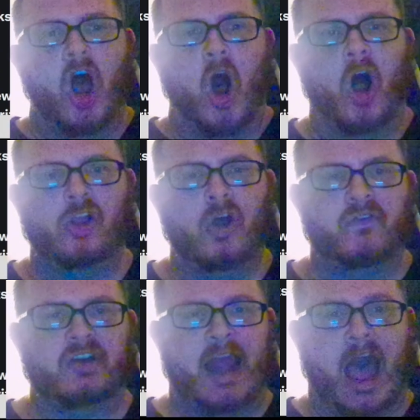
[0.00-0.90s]
All
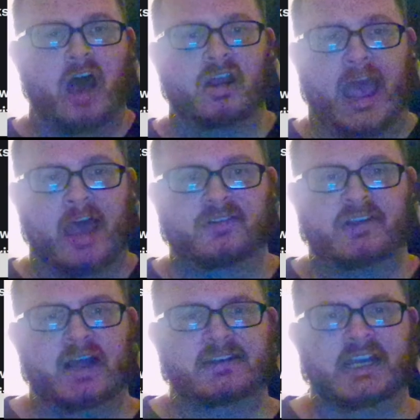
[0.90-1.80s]
over an out, of, out of
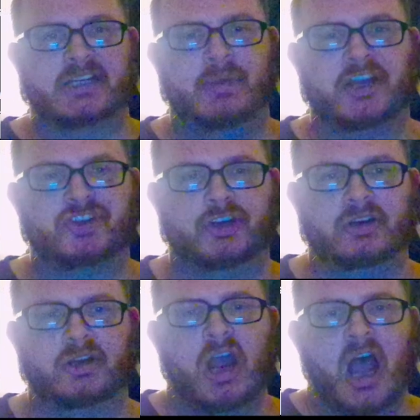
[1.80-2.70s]
context
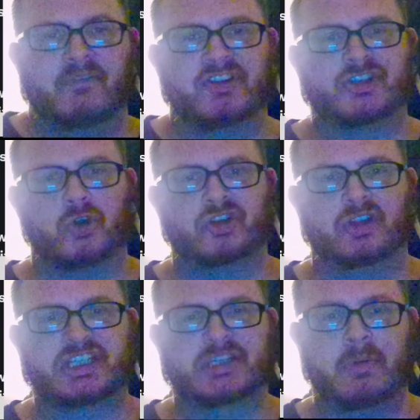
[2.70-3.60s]
picture of a social
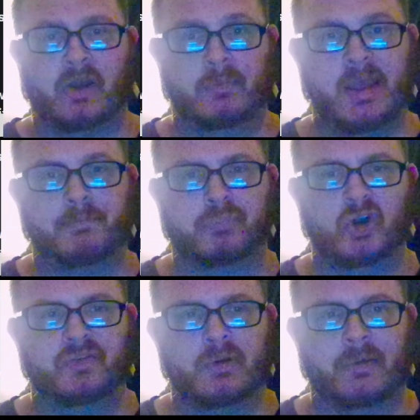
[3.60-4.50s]
experiment
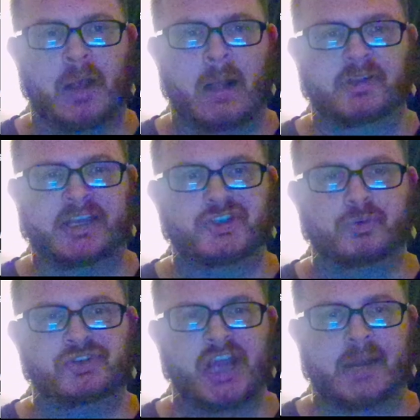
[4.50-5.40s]
proving Republicans
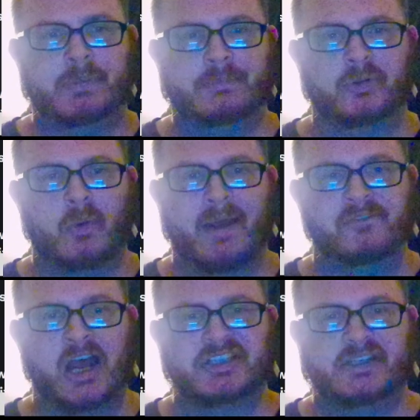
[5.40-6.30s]
reject people who have
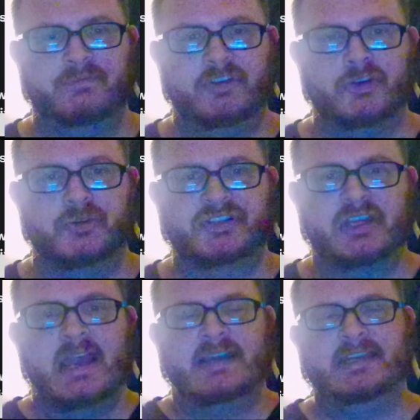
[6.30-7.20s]
Nazi views.
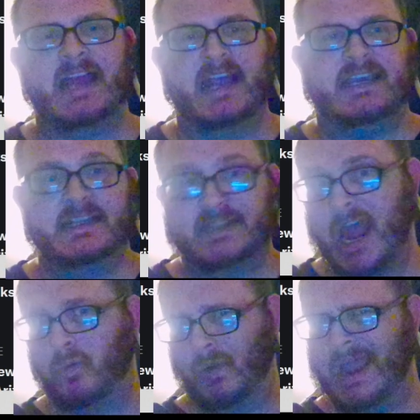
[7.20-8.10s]
Did I get
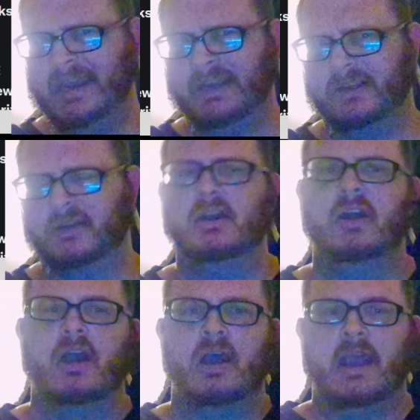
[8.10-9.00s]
that right?
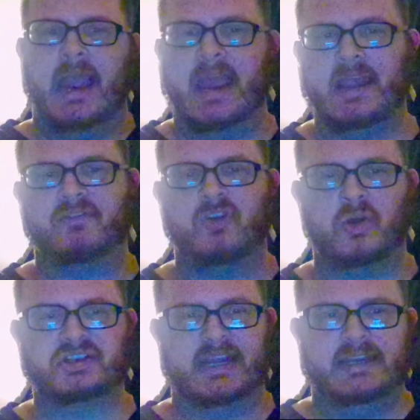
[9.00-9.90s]
And of
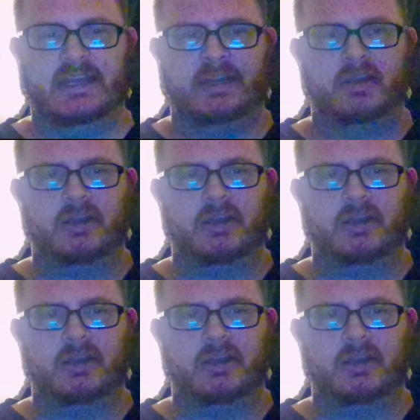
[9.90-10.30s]
course I did.